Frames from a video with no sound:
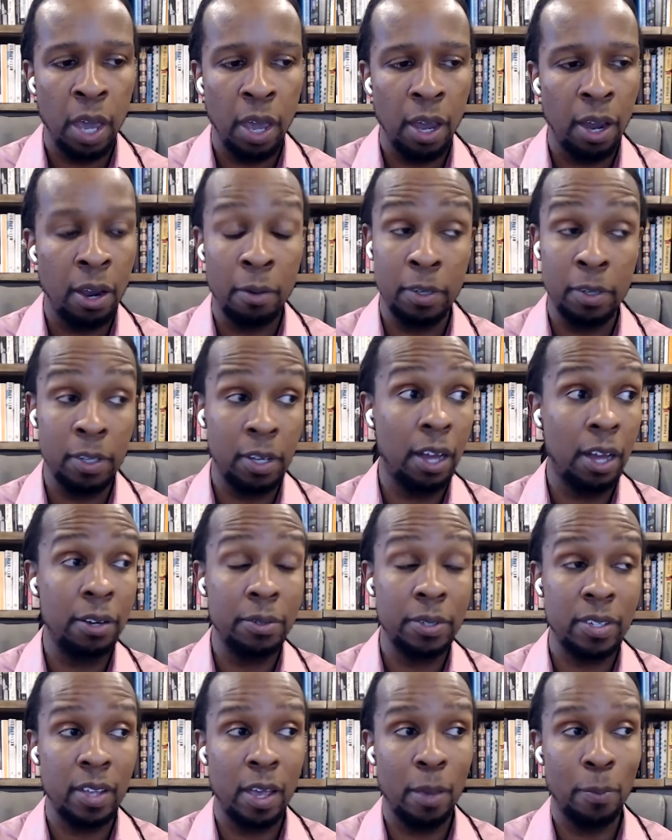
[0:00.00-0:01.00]
parents, I
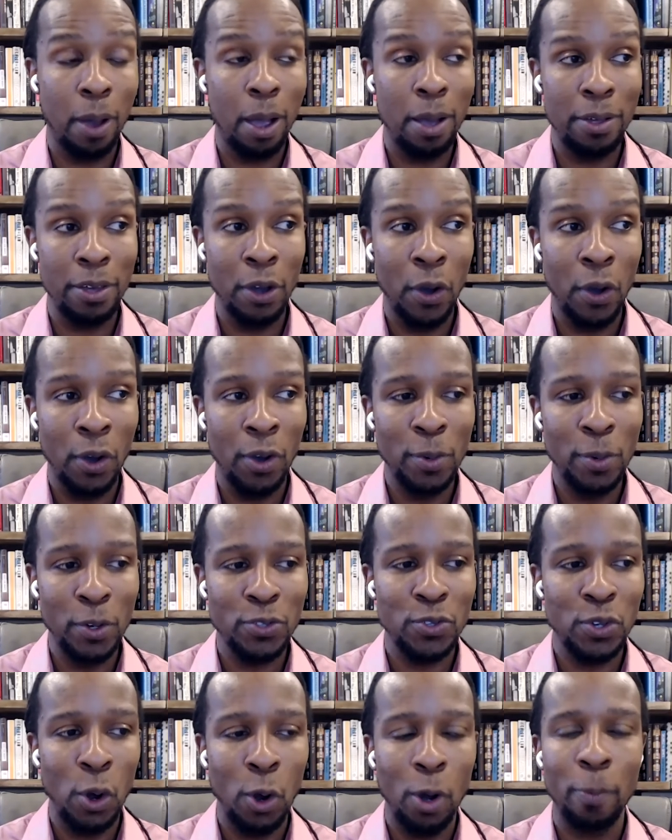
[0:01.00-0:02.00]
would say probably
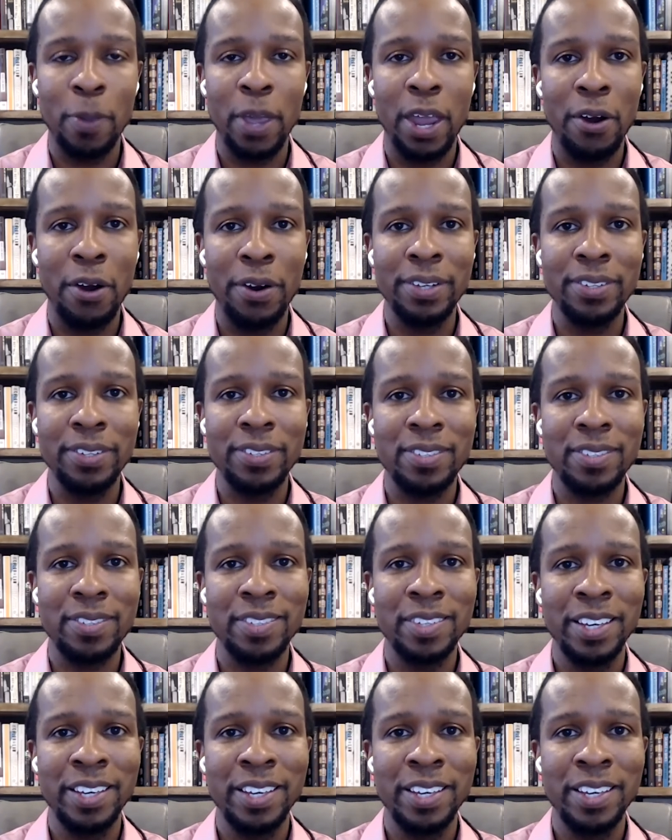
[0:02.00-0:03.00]
almost all
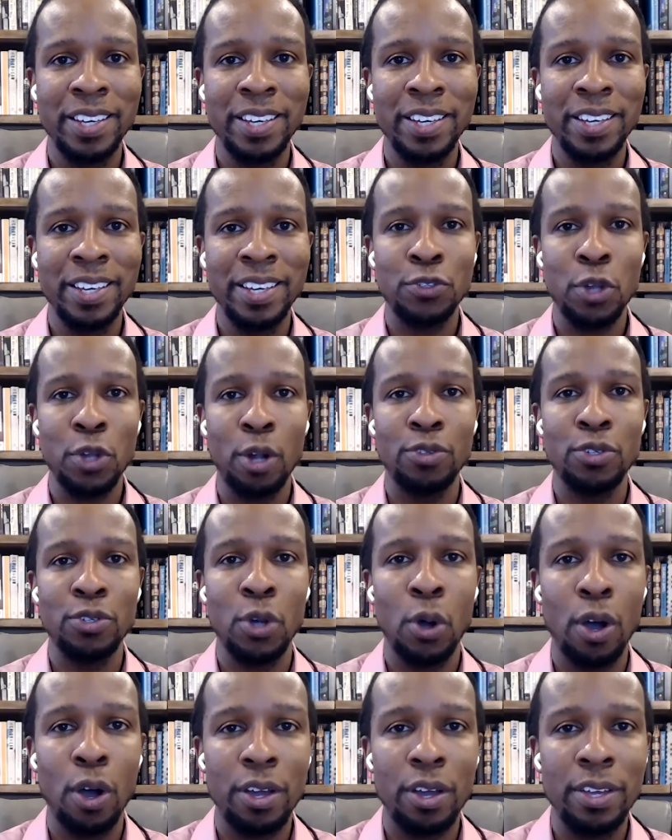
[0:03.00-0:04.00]
parents, start
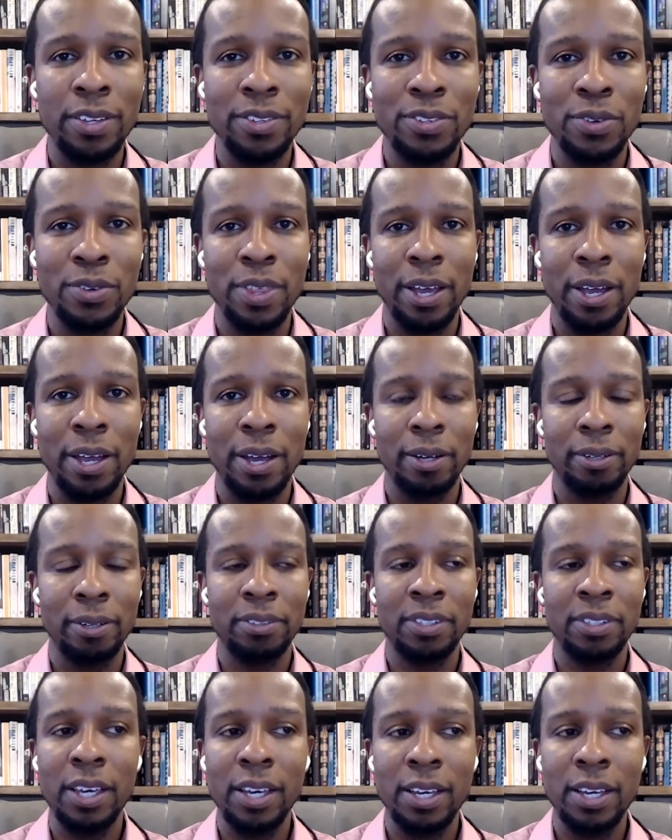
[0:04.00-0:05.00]
talking to their
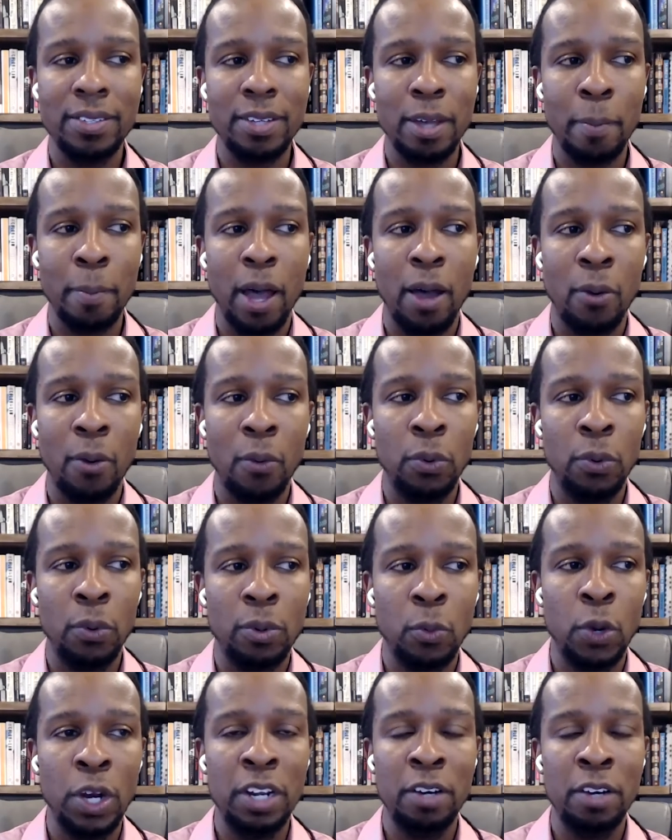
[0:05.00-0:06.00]
kids about
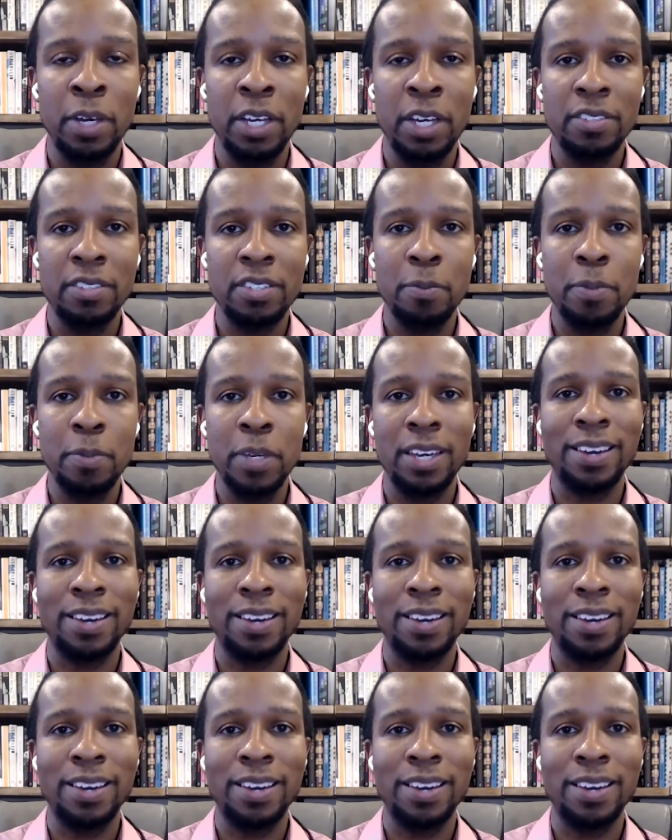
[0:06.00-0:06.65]
what it means to be